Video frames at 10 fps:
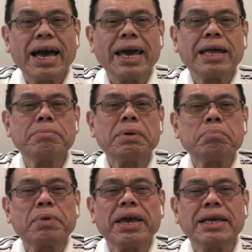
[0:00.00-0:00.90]
I had
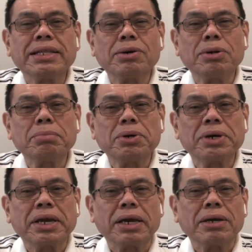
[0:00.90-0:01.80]
been praying the whole
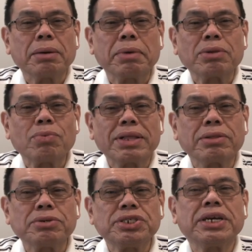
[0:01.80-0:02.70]
morning about
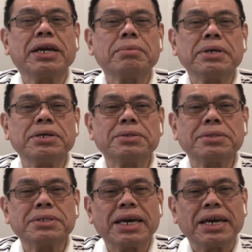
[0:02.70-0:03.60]
what to share with you
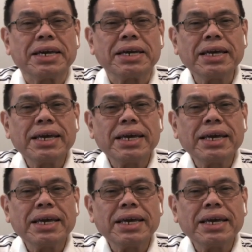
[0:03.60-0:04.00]
today.